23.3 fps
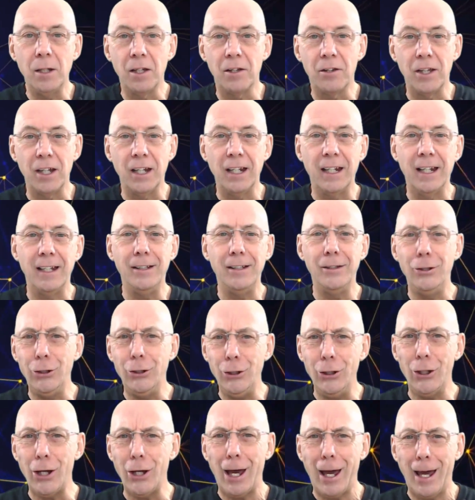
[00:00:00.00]
you're thinking,
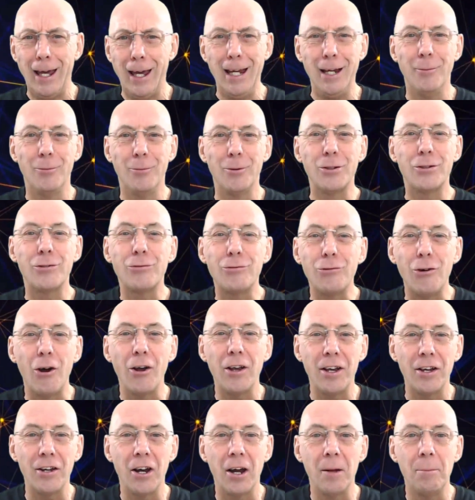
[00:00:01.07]
yeah, he was
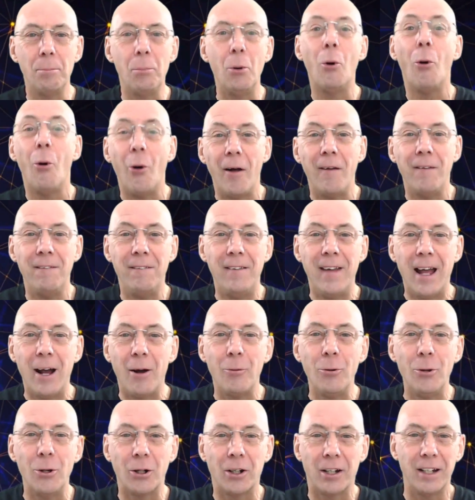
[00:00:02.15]
right and I bought and
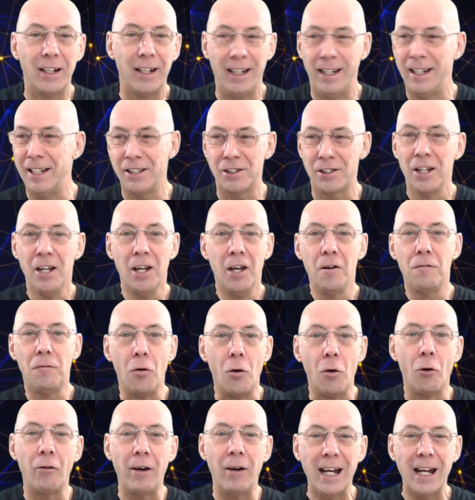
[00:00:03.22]
now look at it, it's
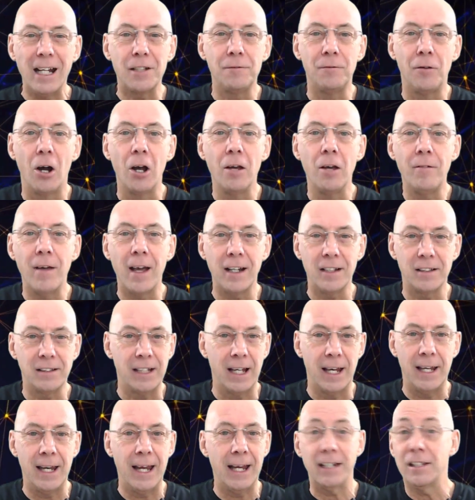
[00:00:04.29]
4x, 5x,
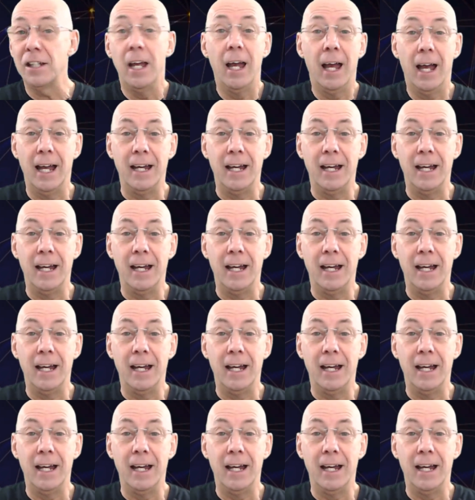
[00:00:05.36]
10x.